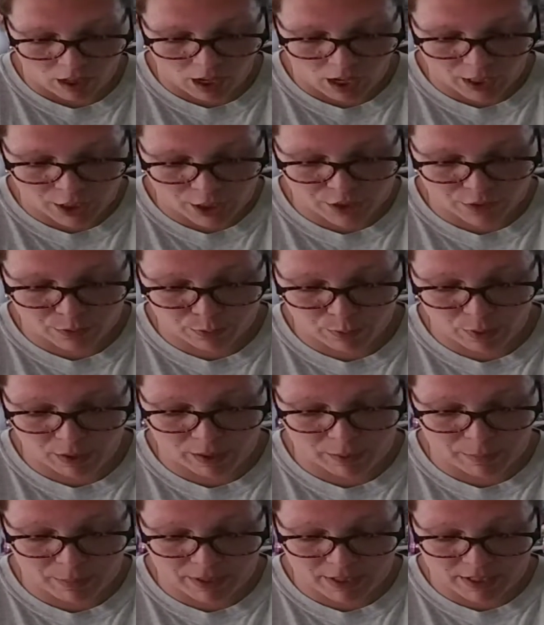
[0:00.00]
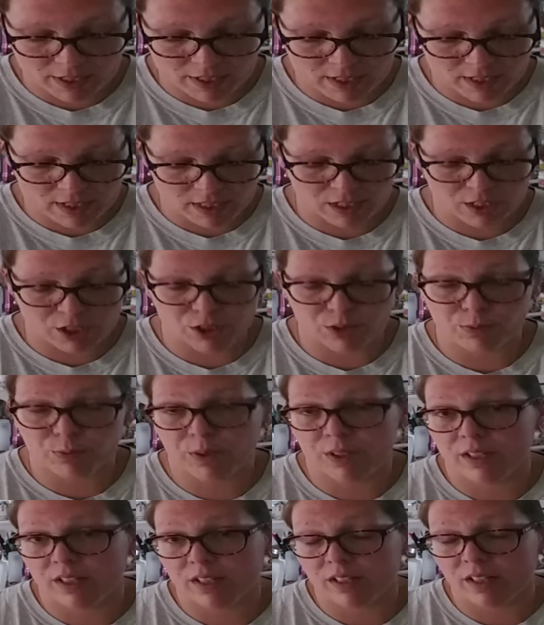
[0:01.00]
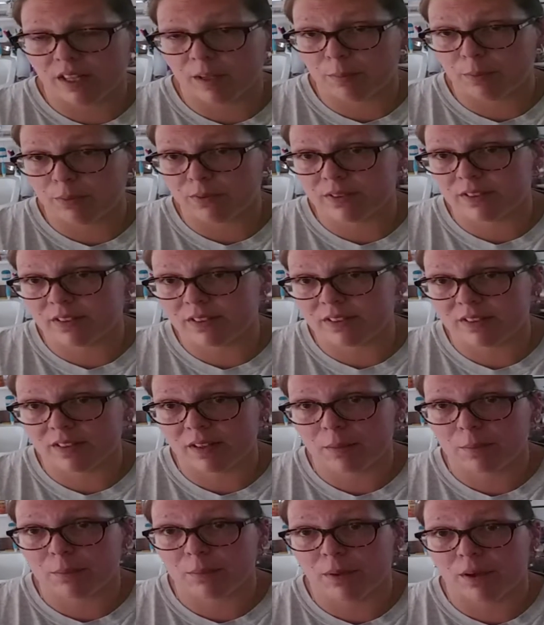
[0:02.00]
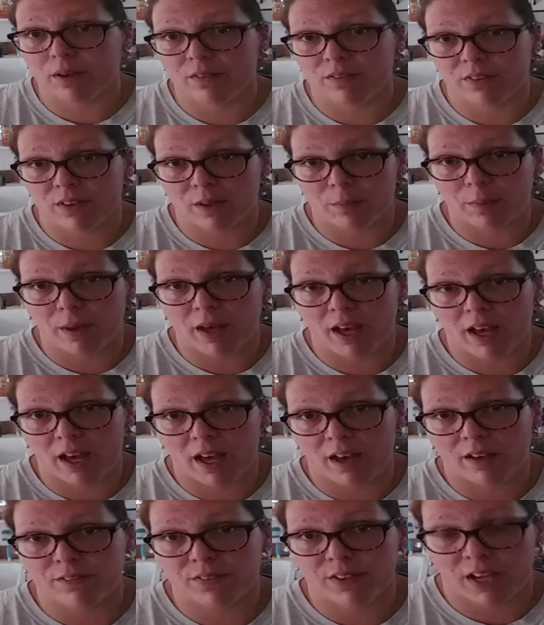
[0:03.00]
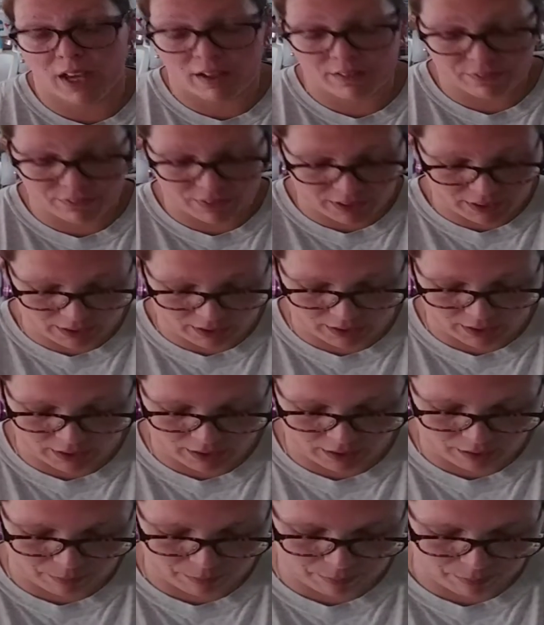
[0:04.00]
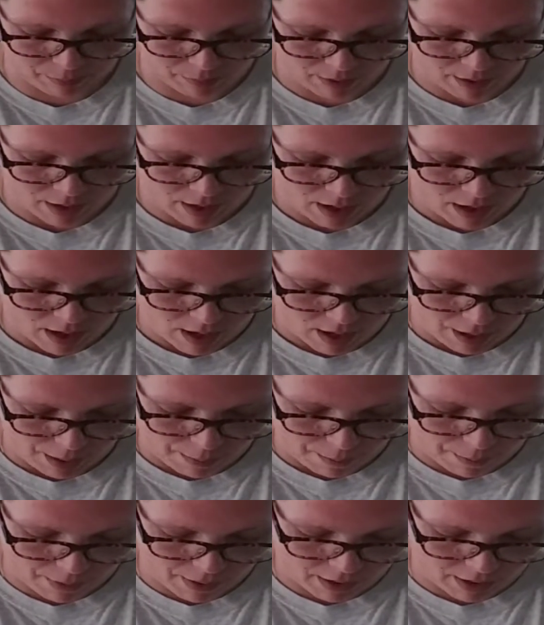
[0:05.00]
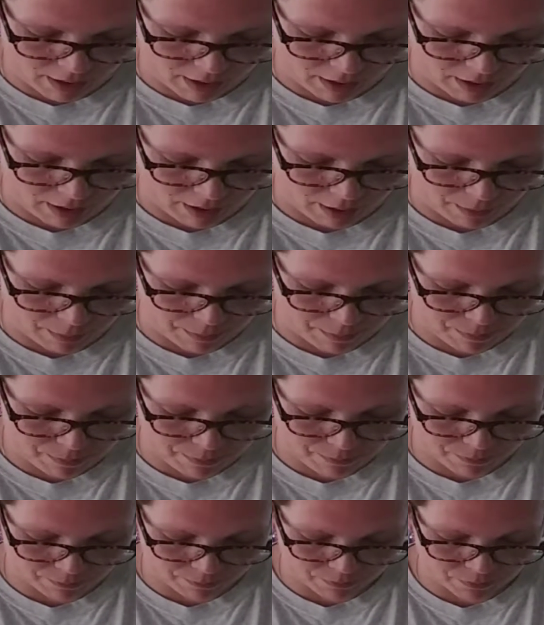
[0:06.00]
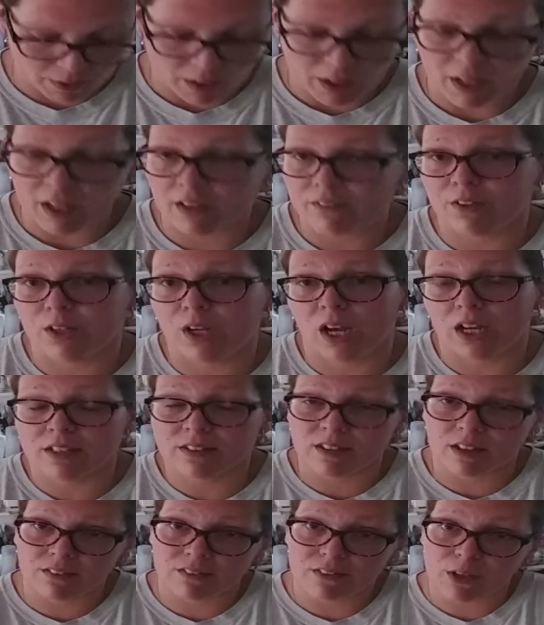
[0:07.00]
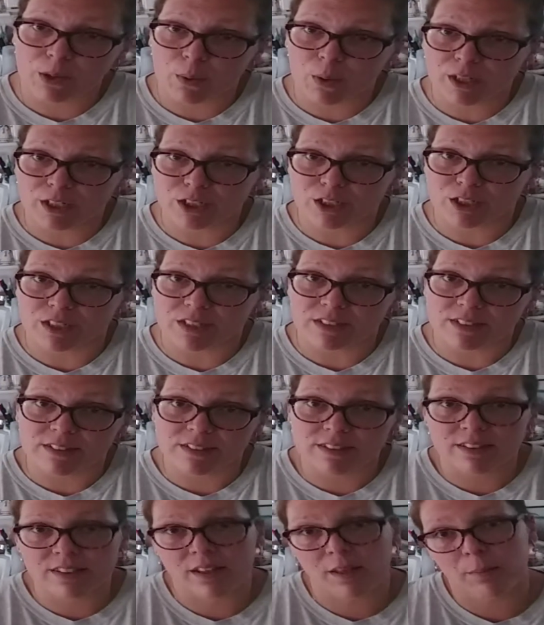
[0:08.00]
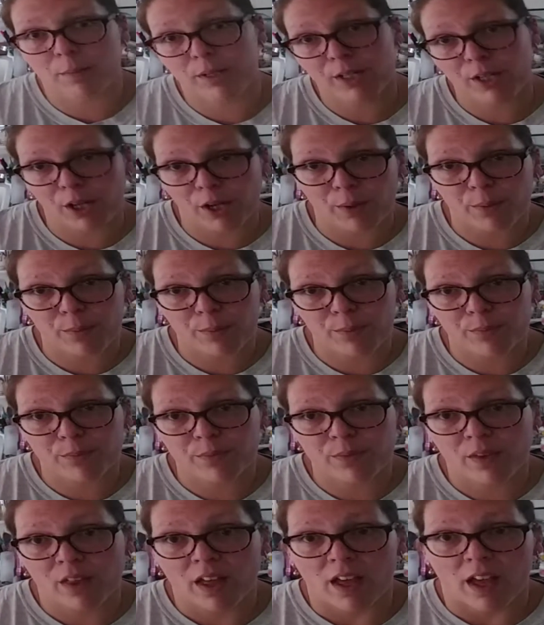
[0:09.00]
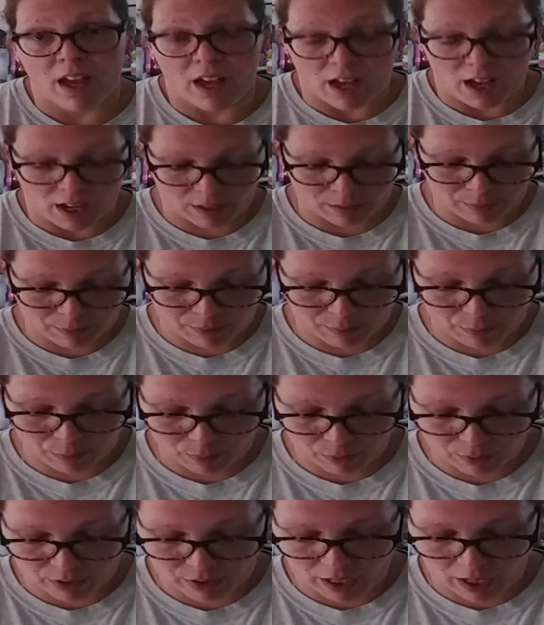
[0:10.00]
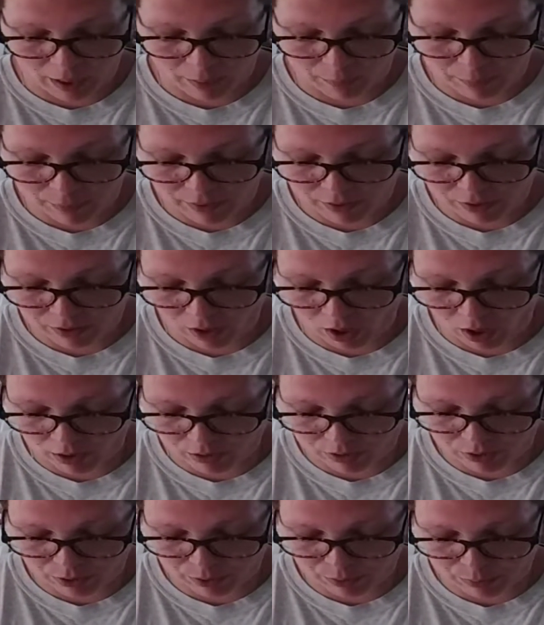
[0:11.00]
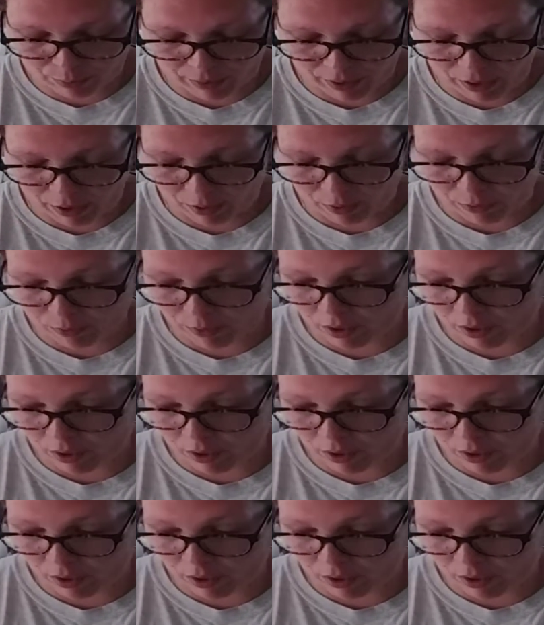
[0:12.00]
just recommend that you read the labels because some of them have caffeine in them. But if you guys have any questions, let me know. I'd be more than happy to talk to you about